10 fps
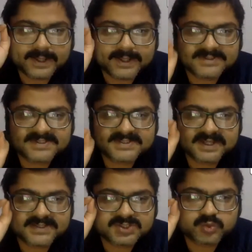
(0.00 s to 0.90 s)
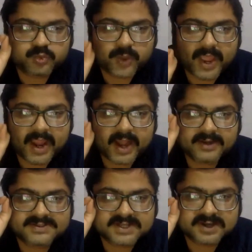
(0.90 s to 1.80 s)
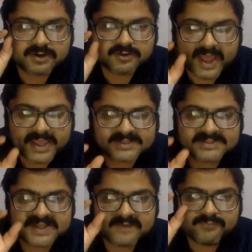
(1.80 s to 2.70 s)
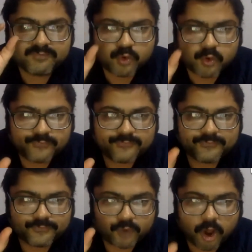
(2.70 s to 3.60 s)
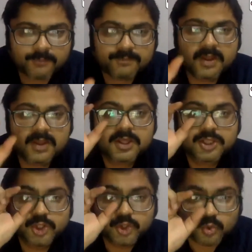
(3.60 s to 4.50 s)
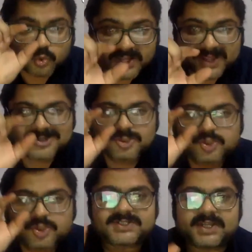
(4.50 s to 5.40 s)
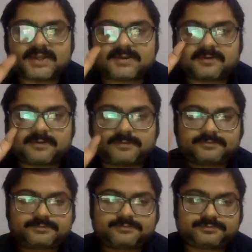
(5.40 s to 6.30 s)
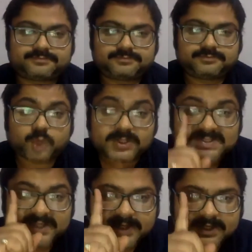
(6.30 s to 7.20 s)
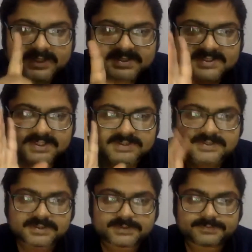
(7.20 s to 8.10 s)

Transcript: instance where rights have moved from union to state. Not a single instance.